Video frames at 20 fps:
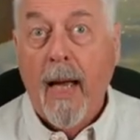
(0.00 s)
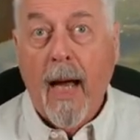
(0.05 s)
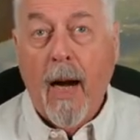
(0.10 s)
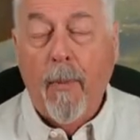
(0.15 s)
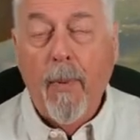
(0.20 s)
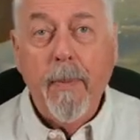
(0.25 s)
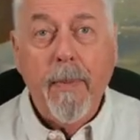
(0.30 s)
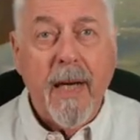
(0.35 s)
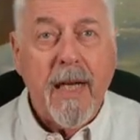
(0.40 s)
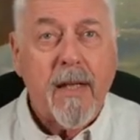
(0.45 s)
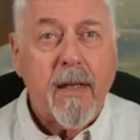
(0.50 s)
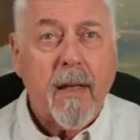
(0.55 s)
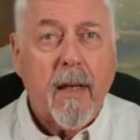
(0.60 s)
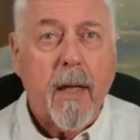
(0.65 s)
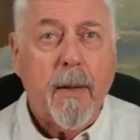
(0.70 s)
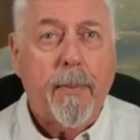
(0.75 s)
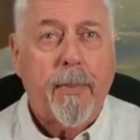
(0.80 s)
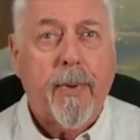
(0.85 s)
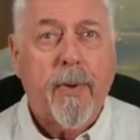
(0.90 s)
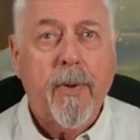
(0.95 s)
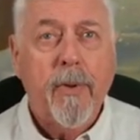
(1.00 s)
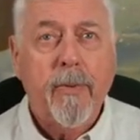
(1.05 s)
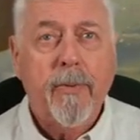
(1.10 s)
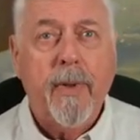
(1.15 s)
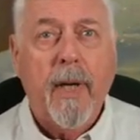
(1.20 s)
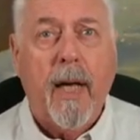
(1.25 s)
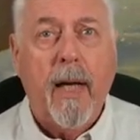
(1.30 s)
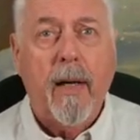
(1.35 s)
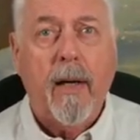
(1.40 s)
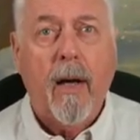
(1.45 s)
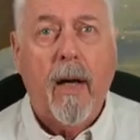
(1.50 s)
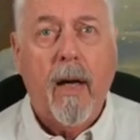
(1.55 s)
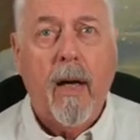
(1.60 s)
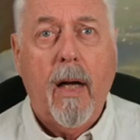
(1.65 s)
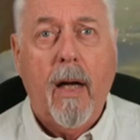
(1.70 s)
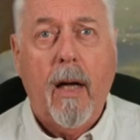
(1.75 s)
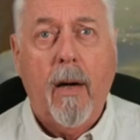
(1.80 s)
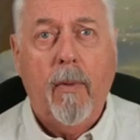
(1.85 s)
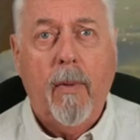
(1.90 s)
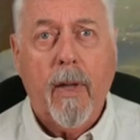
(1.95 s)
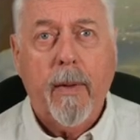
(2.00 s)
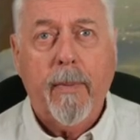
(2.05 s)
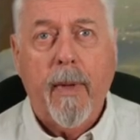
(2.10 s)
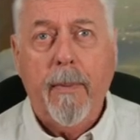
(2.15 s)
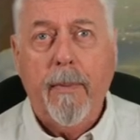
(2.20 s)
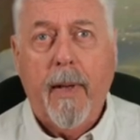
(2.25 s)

And we basically proved it. One of my